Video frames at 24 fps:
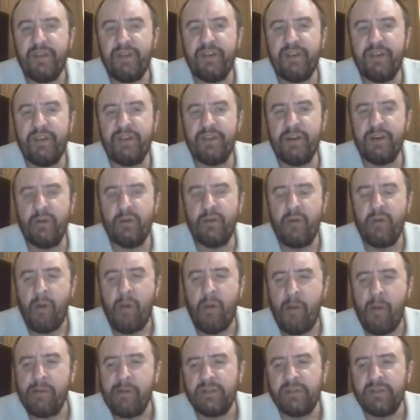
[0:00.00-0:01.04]
You know?
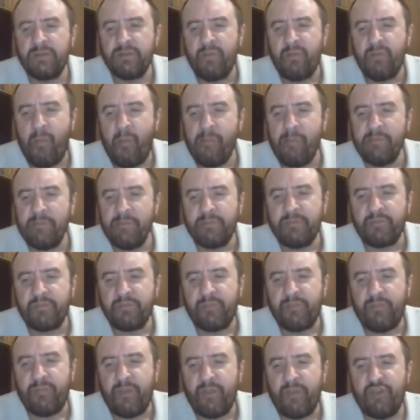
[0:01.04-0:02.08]

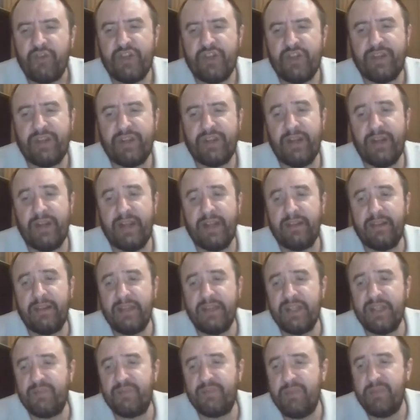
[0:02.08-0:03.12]
She could at
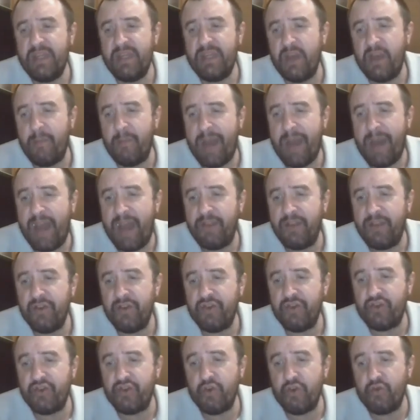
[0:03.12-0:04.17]
least be a
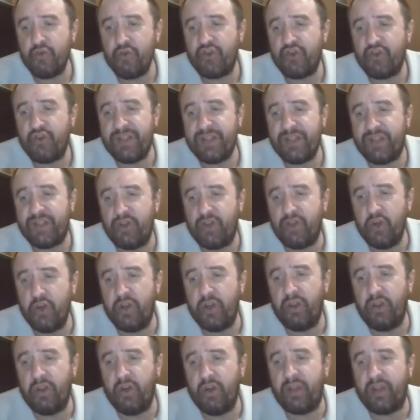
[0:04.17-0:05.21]
manager. She's
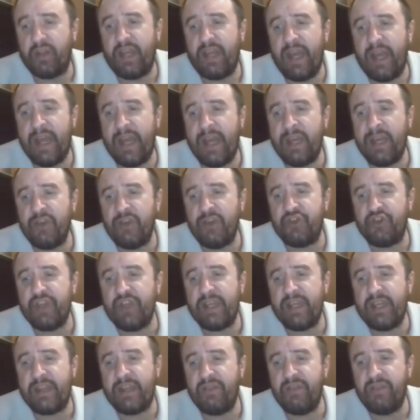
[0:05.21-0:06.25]
good looking.
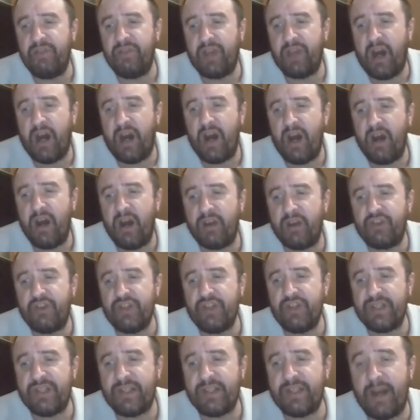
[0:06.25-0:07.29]
She can talk.
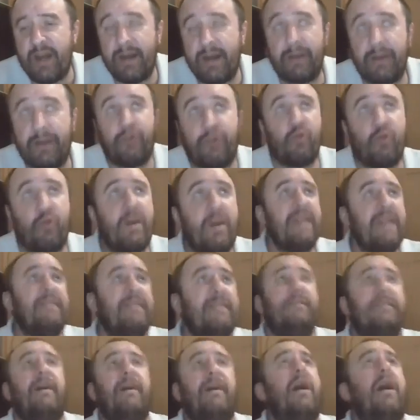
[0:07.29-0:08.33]
She's not a
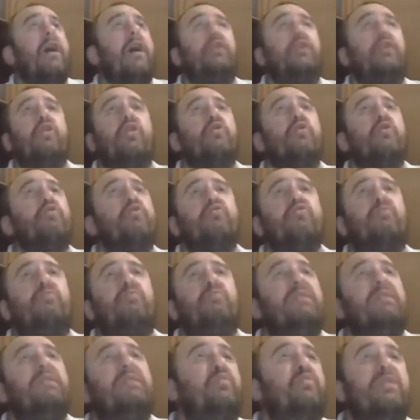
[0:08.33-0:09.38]
great talker,
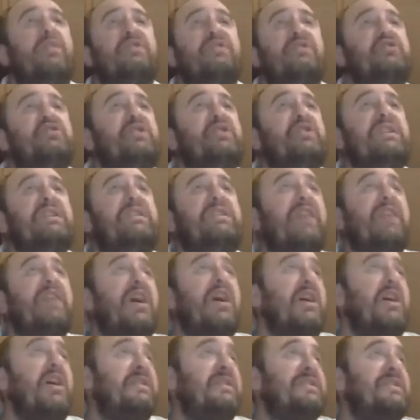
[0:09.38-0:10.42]
but when she
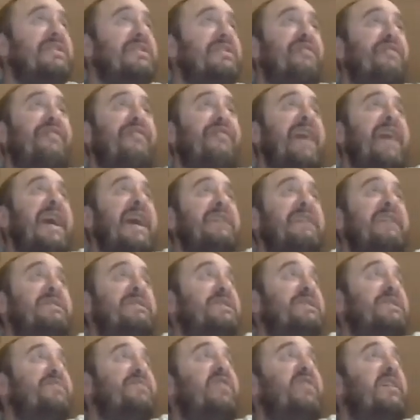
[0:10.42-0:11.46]
talks, the
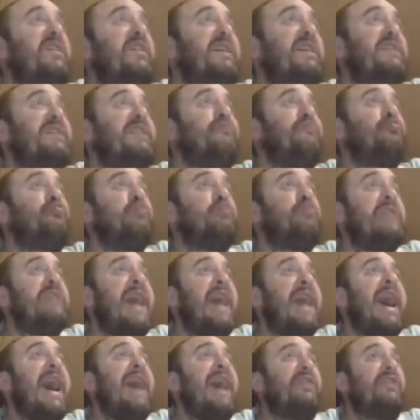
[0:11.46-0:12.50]
fans fucking
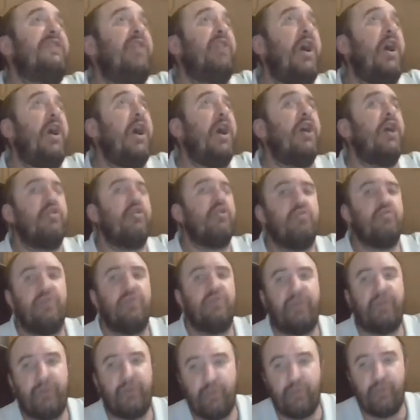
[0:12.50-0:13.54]
react hard
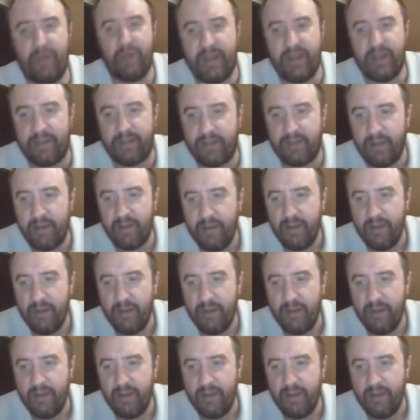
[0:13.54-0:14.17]
to it.